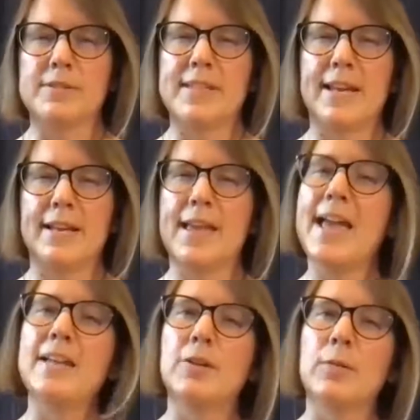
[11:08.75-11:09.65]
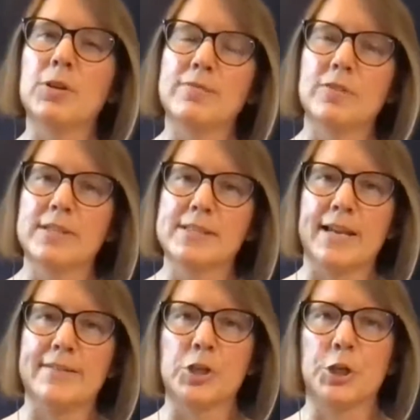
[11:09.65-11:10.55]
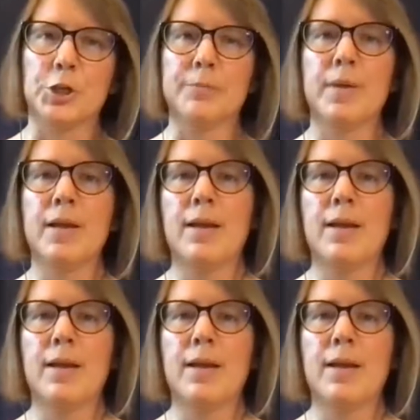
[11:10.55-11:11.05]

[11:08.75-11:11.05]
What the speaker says: saying, hey, I'm looking for this kind of term.